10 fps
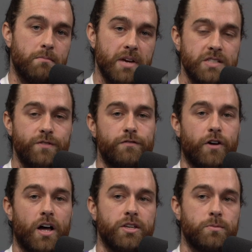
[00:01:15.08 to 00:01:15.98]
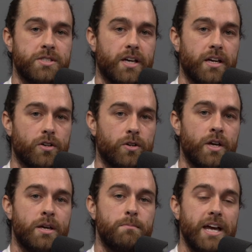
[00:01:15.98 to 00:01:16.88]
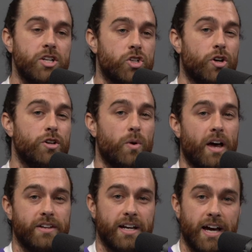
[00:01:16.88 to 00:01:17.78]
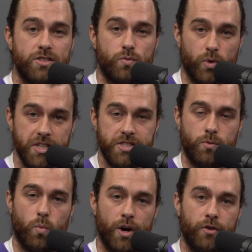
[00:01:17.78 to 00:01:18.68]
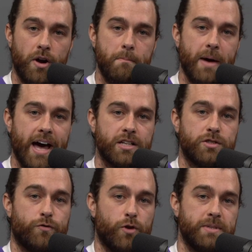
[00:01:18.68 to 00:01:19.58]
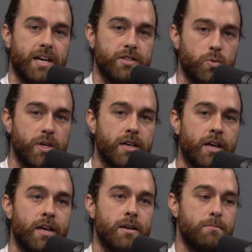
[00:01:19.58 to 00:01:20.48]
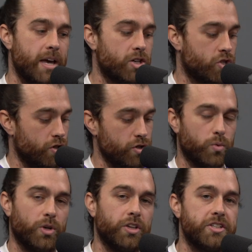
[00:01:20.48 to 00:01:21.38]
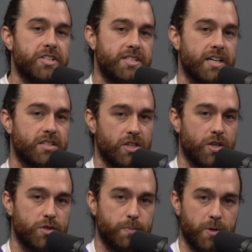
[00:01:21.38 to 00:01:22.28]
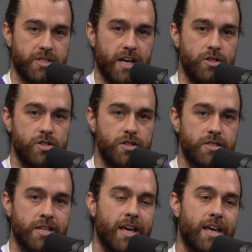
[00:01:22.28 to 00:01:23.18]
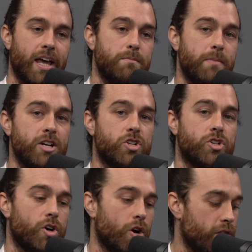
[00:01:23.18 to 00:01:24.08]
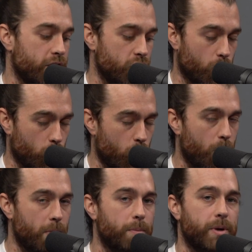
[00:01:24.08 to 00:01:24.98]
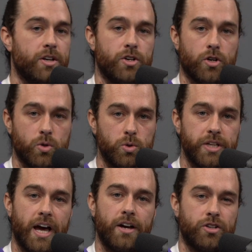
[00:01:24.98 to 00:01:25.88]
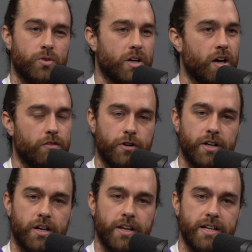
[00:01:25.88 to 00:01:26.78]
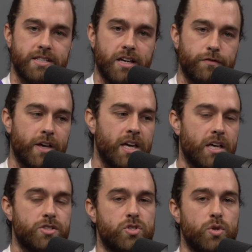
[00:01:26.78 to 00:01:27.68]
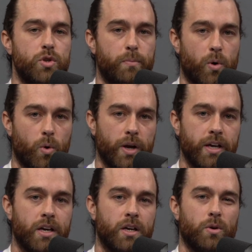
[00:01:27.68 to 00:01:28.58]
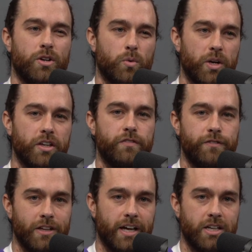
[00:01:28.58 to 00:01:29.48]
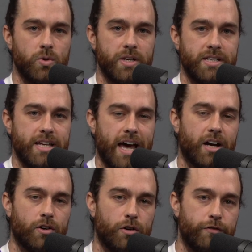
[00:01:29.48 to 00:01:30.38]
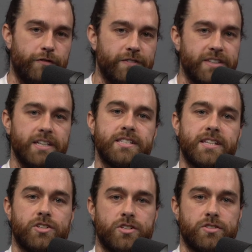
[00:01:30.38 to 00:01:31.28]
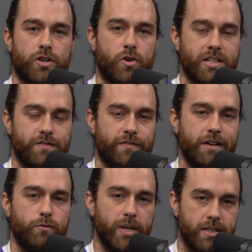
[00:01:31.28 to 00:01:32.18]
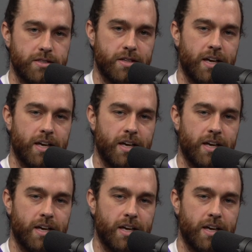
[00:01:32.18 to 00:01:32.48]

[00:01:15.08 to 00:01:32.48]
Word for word: misfit volume cycle, make sure you have a nice recent one rep max from test week. Make sure you really stick to those percentages and make sure that your warm up and your cool down and your recovery and all that stuff is to the point where you really feel like you can tackle 15 sessions across five weeks.